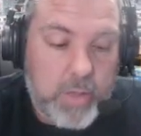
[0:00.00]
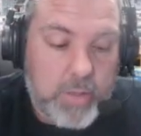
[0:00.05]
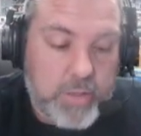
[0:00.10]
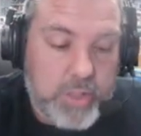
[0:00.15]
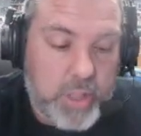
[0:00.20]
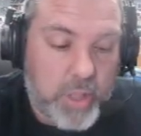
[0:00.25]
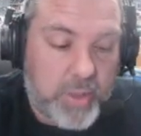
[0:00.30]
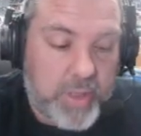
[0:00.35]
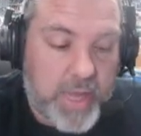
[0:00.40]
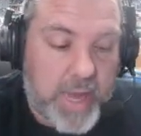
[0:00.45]

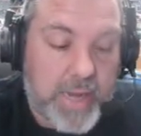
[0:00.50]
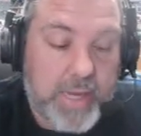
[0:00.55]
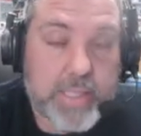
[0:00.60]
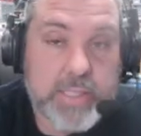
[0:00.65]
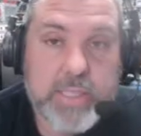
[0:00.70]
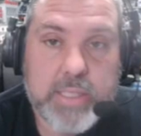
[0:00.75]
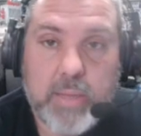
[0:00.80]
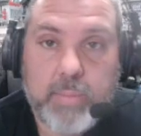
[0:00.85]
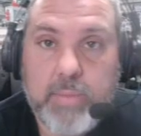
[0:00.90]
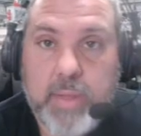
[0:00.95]
So that
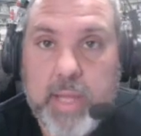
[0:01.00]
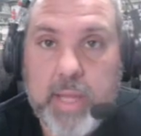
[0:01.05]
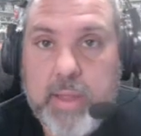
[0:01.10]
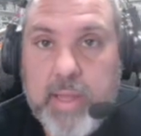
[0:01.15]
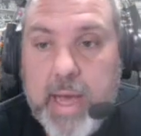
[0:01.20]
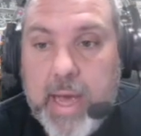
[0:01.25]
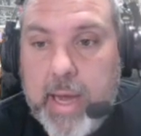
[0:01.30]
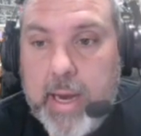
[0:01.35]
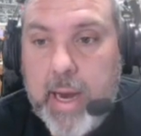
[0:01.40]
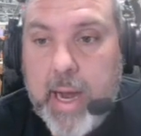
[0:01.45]
is something
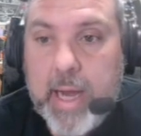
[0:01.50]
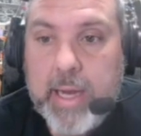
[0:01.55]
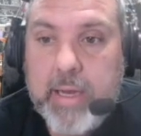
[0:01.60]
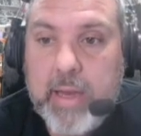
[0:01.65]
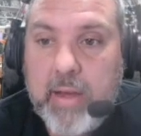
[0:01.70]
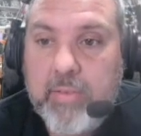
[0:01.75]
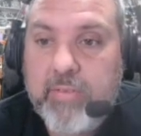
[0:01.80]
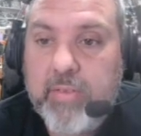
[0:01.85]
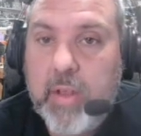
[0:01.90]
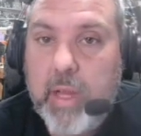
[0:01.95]
that I
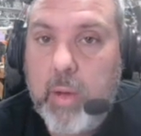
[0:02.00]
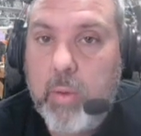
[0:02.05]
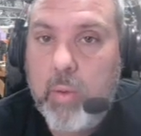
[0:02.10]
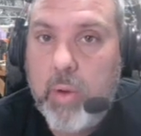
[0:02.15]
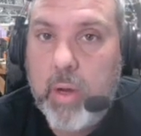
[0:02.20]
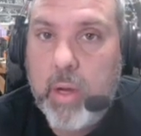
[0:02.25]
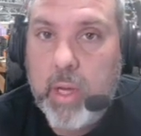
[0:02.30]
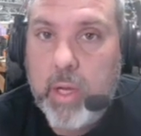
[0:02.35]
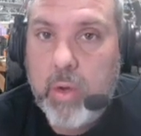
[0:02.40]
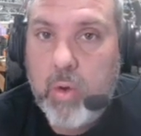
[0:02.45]
definitely
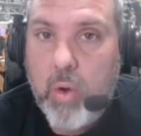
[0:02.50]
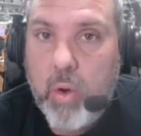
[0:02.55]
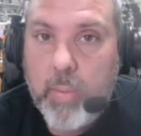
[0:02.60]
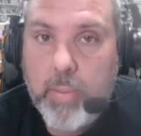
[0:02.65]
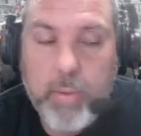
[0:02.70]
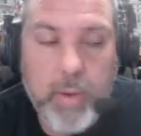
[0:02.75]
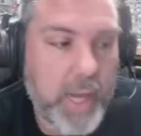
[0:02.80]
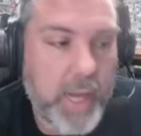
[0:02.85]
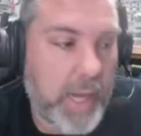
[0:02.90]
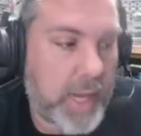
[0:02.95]
want to
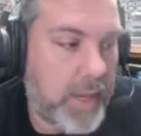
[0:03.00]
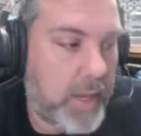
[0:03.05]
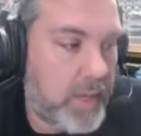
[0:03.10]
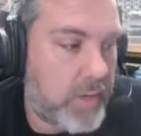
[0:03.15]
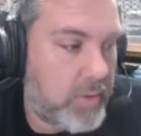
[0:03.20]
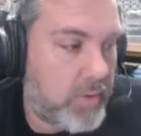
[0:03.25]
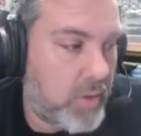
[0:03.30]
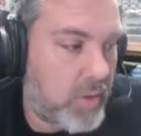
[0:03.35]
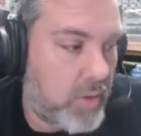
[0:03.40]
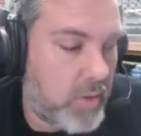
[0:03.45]
incorporate
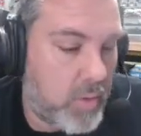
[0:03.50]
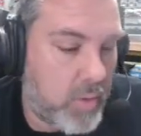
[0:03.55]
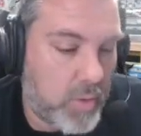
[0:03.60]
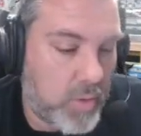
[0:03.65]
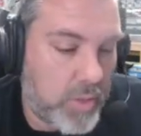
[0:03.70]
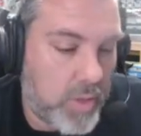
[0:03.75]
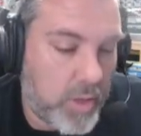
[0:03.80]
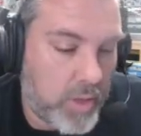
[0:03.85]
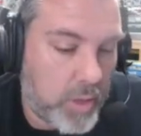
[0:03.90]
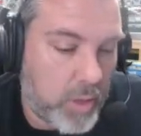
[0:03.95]
into
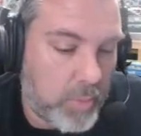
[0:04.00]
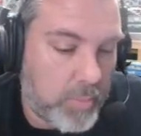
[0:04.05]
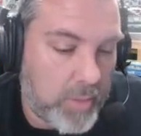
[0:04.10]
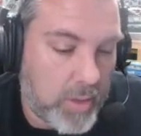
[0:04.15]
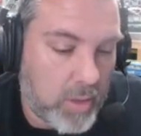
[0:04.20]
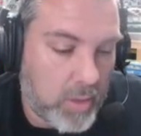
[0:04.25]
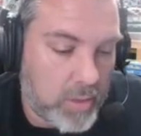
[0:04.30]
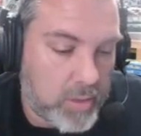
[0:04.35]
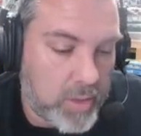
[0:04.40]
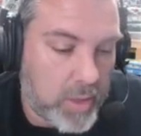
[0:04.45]
the new
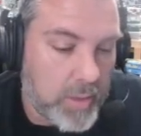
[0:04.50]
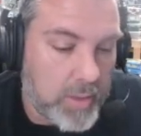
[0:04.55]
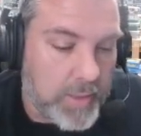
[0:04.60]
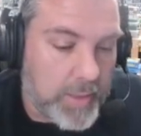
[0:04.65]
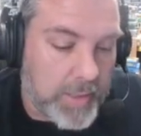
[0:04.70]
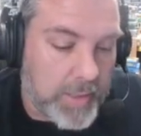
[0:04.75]
build